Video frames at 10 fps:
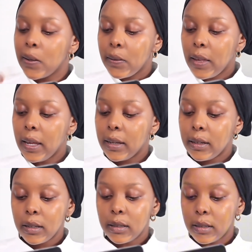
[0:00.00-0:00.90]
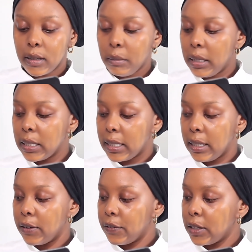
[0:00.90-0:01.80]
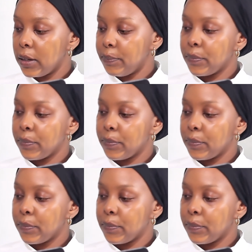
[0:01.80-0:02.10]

Then immediately after,